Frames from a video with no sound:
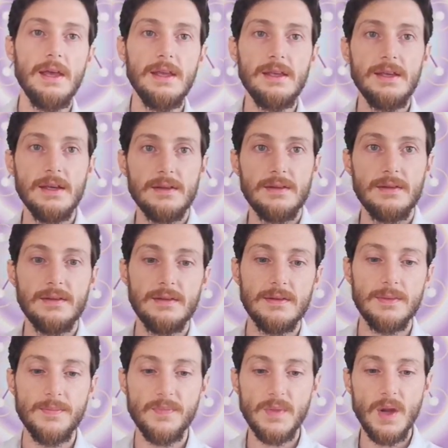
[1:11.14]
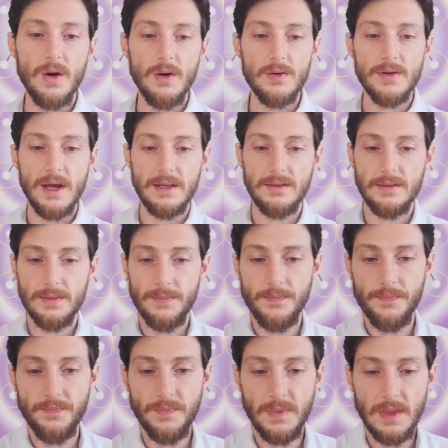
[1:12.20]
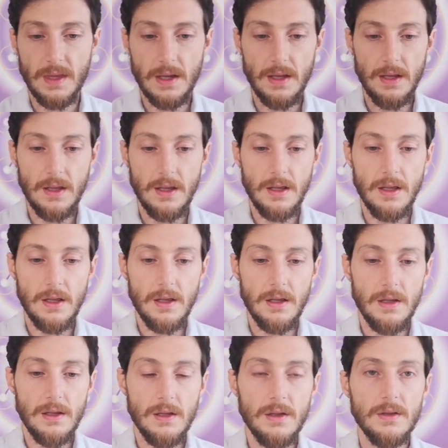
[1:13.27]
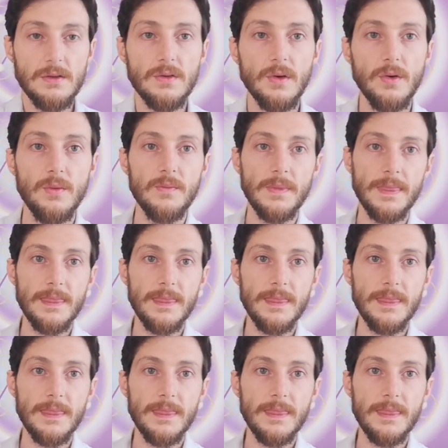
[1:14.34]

Yes. All right. So